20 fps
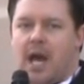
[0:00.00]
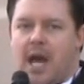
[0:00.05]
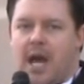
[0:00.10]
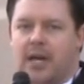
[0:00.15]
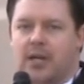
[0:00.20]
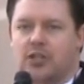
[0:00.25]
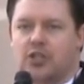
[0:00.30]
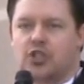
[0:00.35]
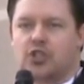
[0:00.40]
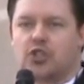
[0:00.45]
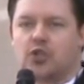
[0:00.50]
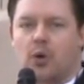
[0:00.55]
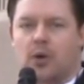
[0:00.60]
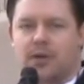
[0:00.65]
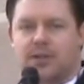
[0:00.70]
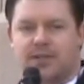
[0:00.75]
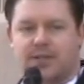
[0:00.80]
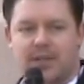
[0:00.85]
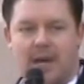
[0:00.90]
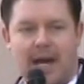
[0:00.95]
and
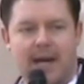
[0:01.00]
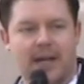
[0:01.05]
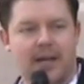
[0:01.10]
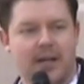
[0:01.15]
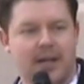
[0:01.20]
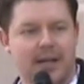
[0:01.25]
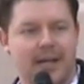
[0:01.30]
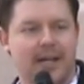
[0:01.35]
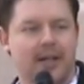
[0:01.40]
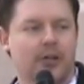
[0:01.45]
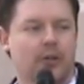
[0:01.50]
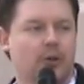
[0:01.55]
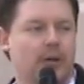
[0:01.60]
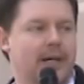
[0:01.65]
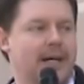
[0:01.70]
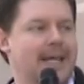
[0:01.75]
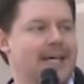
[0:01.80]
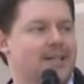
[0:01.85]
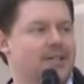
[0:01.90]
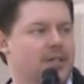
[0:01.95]
short-sighted and
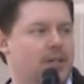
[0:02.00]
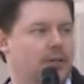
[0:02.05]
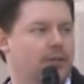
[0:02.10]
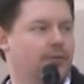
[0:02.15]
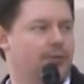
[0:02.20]
ignorant is it